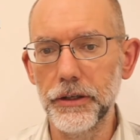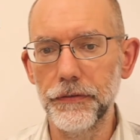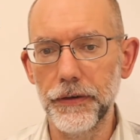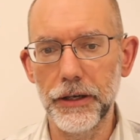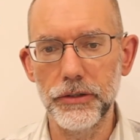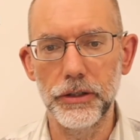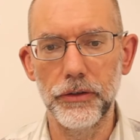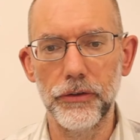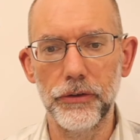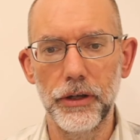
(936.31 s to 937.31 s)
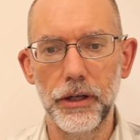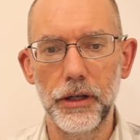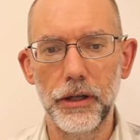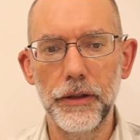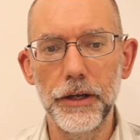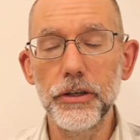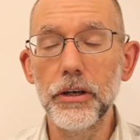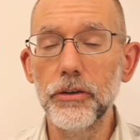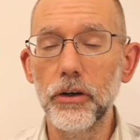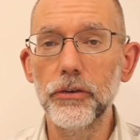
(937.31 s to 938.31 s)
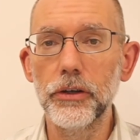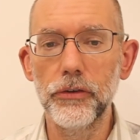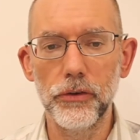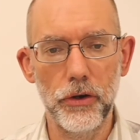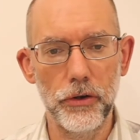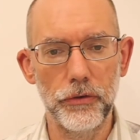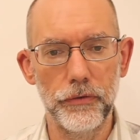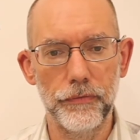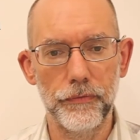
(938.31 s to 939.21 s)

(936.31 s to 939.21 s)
affections that are not his own,